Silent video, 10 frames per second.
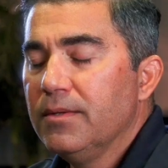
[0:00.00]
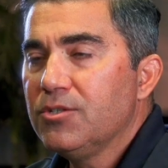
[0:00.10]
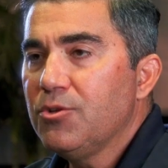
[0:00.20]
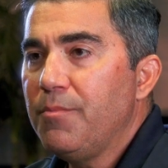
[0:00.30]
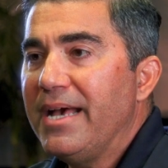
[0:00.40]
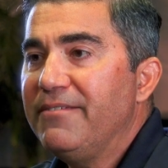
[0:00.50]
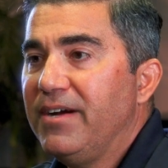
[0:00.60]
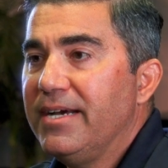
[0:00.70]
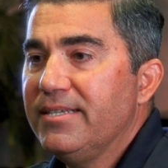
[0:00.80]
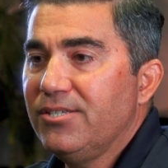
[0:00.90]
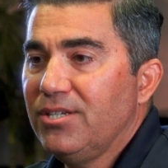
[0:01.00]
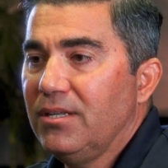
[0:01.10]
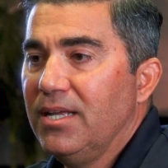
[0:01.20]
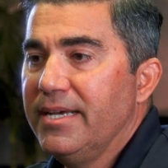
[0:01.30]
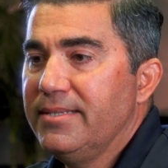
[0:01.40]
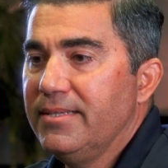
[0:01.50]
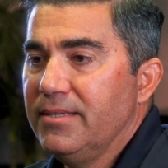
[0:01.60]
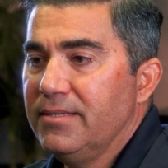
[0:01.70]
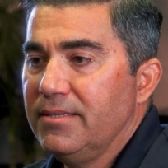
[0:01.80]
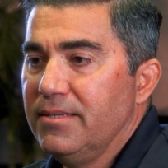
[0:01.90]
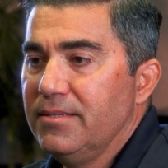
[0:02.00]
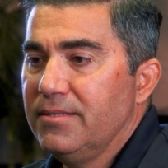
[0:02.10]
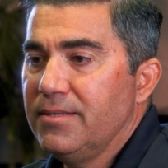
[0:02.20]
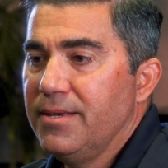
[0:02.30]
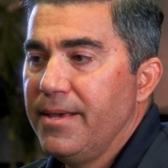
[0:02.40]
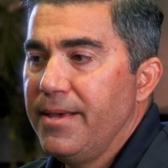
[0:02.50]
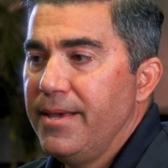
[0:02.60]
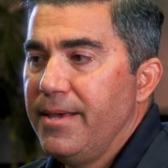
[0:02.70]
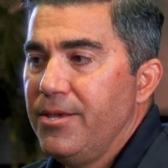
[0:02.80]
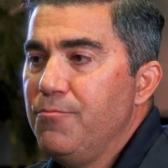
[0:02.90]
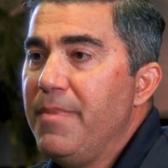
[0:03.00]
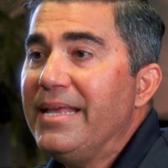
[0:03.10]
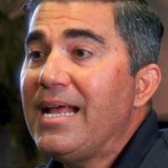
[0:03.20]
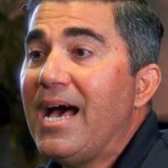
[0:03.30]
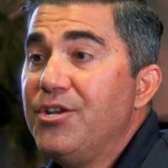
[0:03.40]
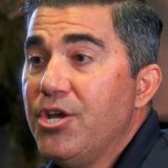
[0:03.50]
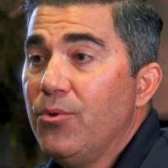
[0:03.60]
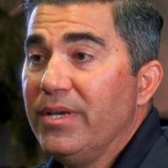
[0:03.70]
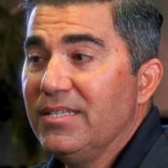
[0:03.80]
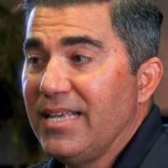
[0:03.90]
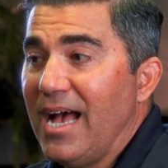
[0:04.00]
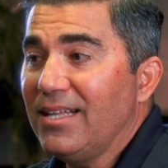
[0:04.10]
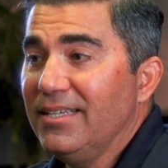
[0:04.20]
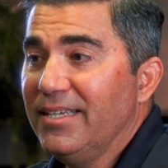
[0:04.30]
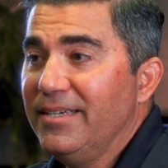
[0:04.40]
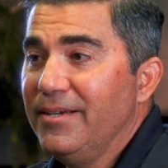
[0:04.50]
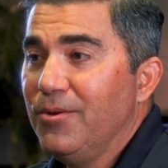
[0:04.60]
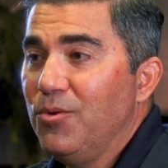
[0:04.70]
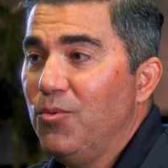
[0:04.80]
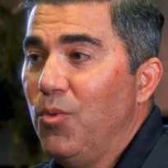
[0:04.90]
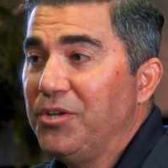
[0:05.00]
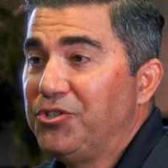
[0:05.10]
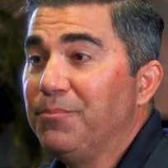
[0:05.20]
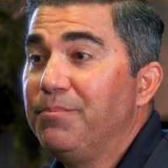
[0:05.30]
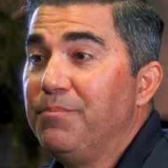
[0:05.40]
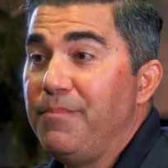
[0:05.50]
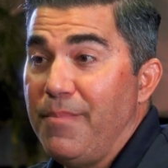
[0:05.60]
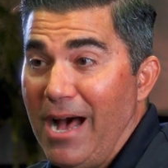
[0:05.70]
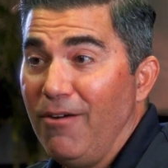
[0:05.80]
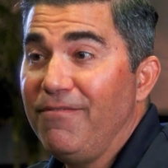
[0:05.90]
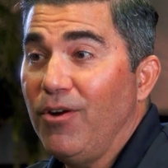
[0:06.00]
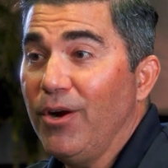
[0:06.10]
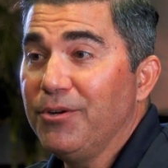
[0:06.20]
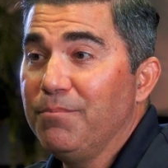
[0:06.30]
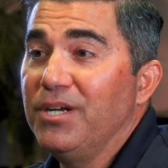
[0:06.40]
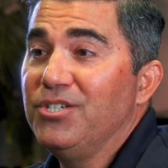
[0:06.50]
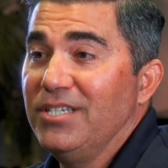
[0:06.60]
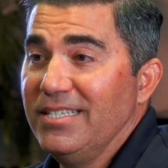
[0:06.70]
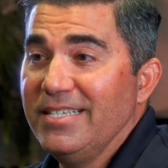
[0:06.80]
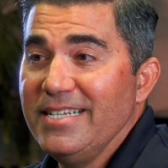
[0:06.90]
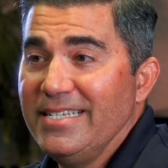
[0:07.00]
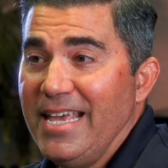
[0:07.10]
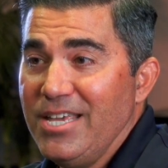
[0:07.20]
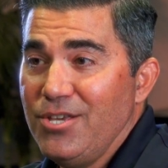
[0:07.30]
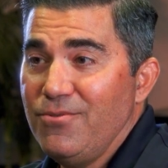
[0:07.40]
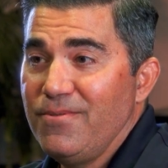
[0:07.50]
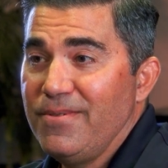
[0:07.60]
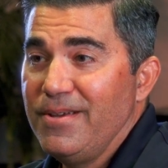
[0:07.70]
So my advice to clients is you may not know exactly how far your budget is going to take you,